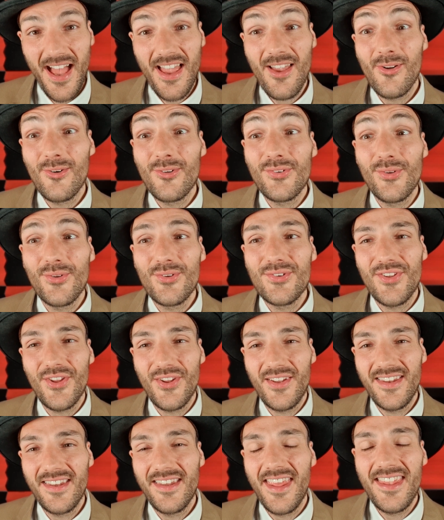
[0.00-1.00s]
I also
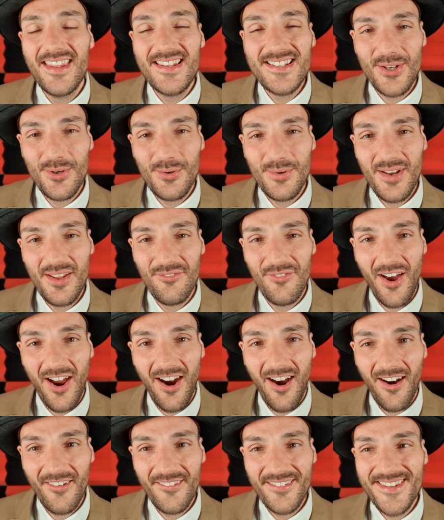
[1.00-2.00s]
studied history of
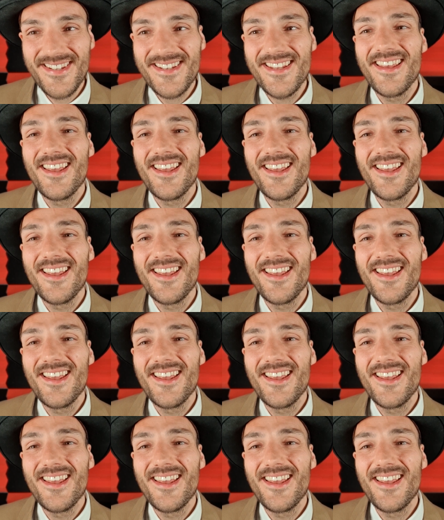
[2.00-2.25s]
art,